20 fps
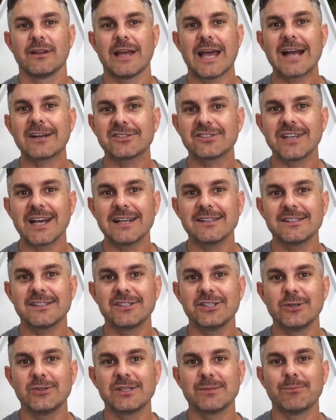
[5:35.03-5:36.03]

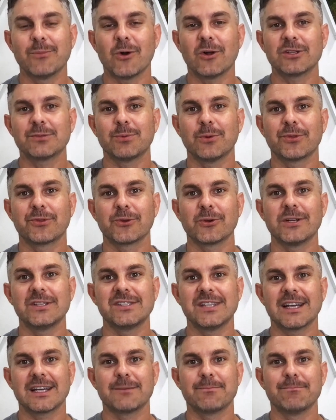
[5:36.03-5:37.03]
exercises using multiple 30
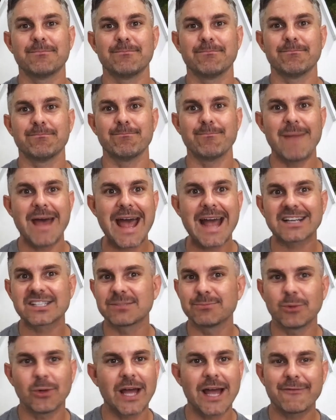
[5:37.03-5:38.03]
second
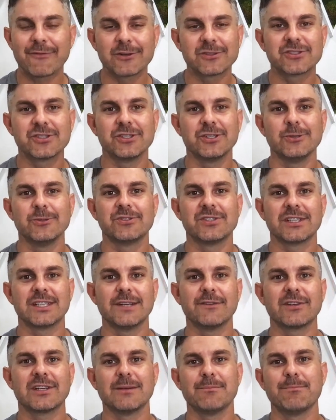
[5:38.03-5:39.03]
maximal efforts to do
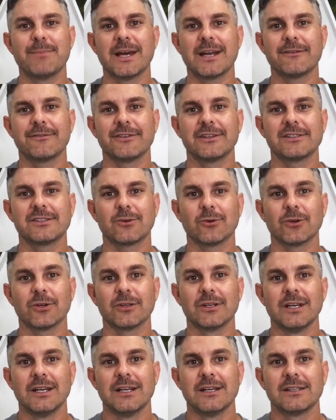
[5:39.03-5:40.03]
significant benefits
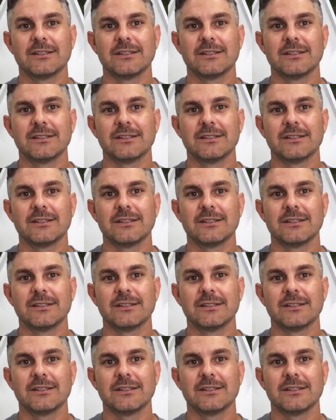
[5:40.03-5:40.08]
or